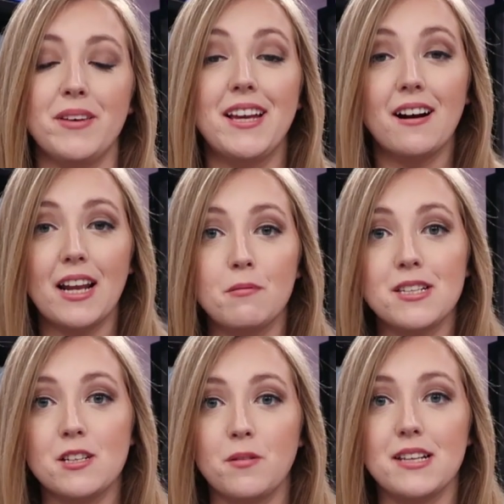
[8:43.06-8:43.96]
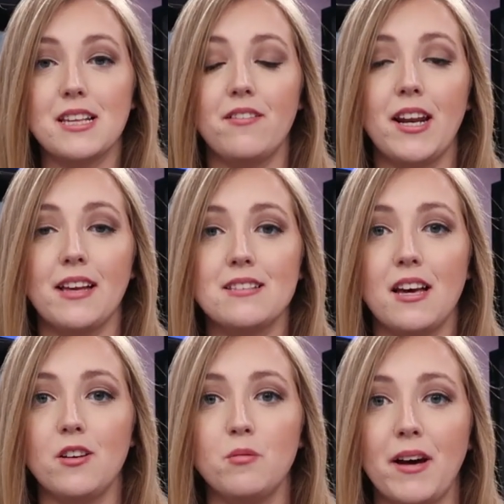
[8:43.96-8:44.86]
here at ABC 27, I can
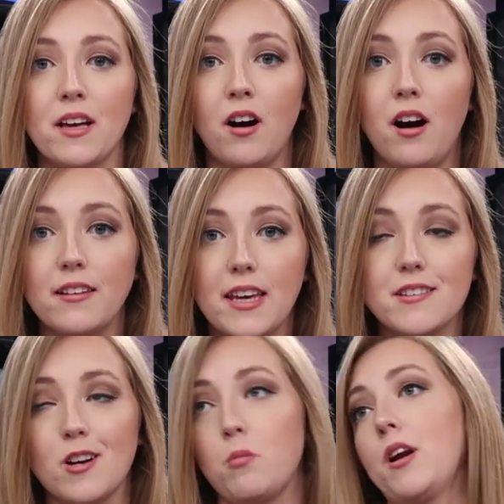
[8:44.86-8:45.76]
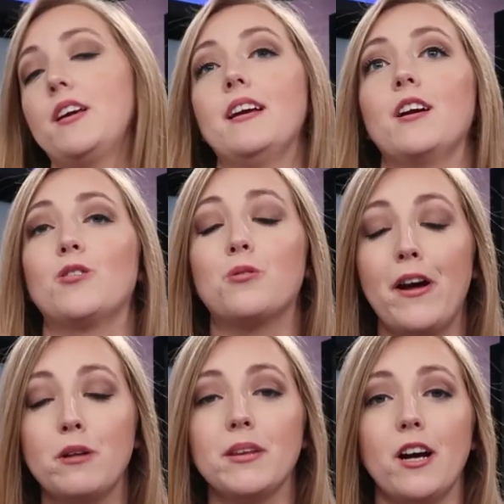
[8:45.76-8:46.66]
tell you my colleagues are working
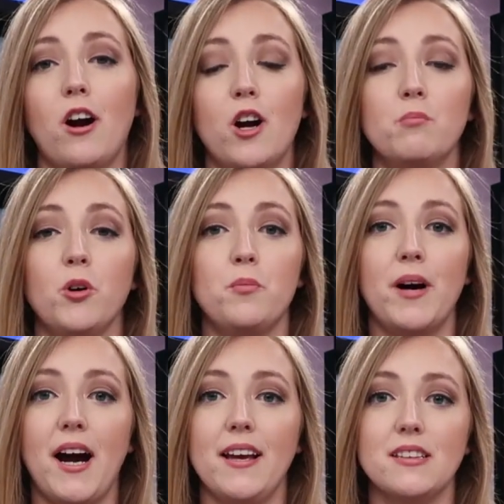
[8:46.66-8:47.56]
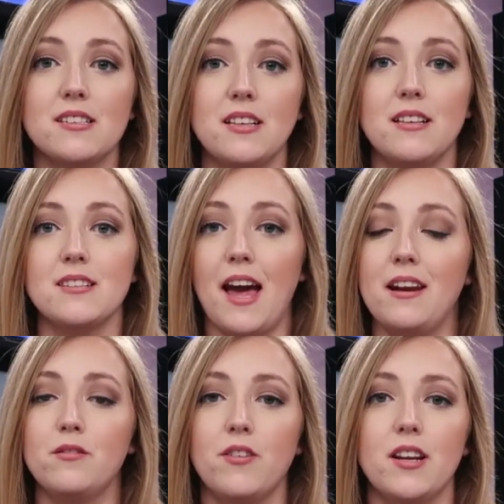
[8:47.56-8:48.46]
incredibly hard, both behind the scenes
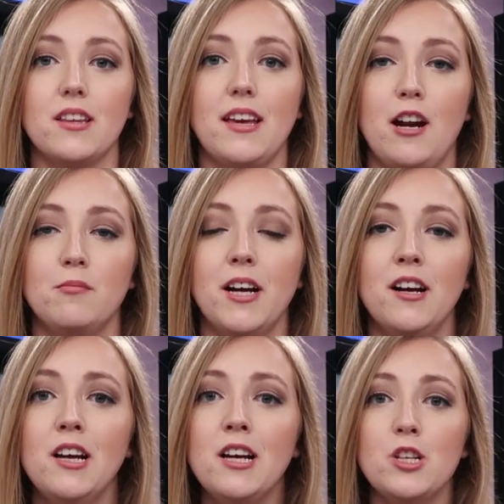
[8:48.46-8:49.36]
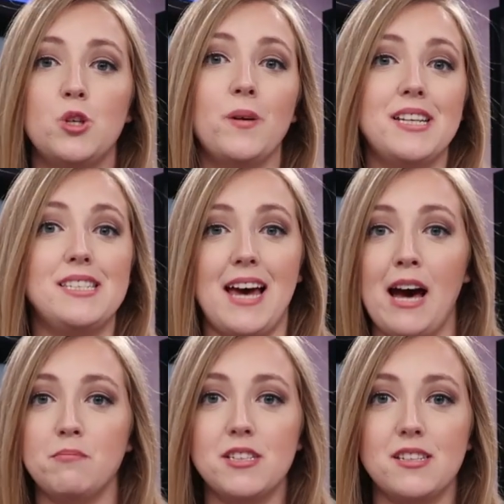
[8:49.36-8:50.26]
and in front of the camera, to
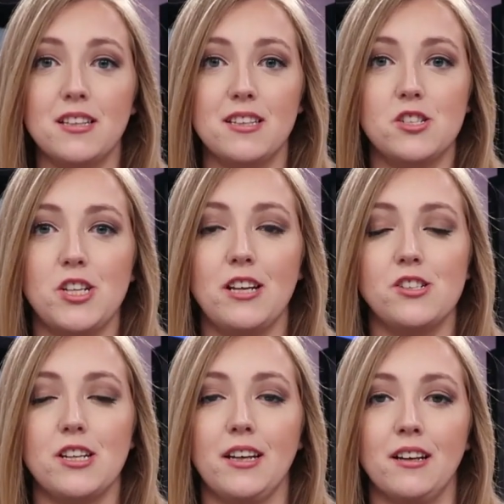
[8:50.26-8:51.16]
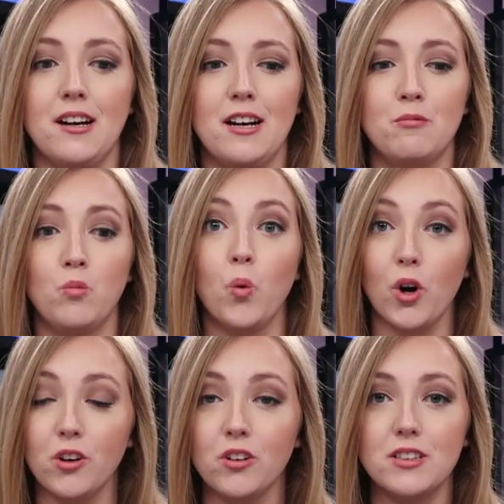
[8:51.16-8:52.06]
adapt to this changing
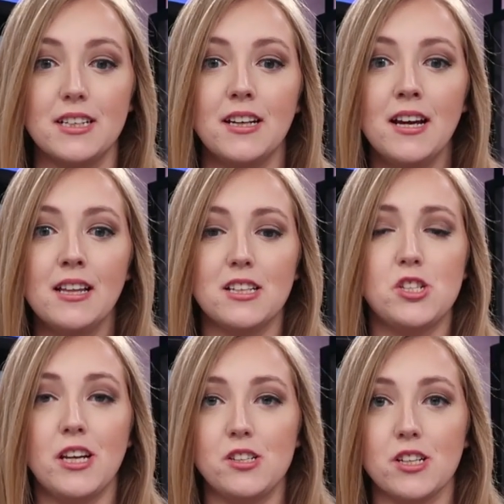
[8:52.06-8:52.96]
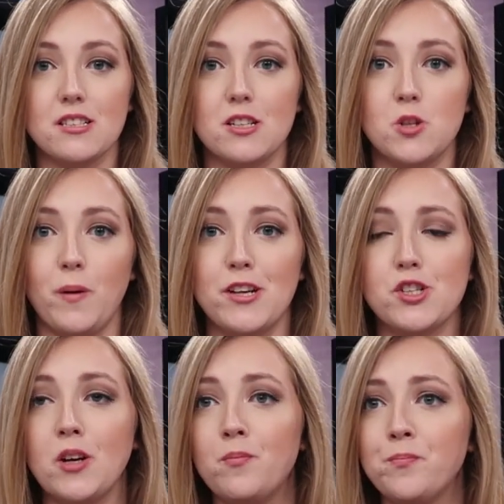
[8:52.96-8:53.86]
world and this changing
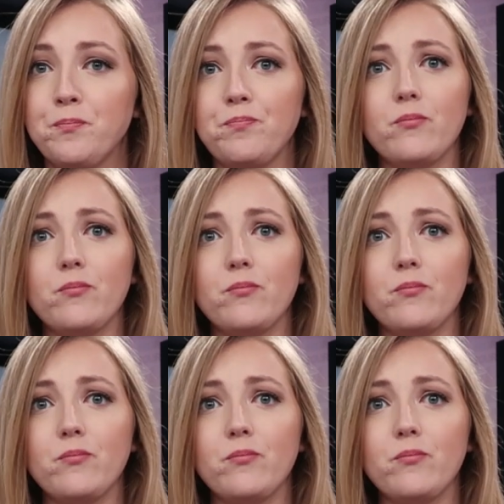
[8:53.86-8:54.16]
situation.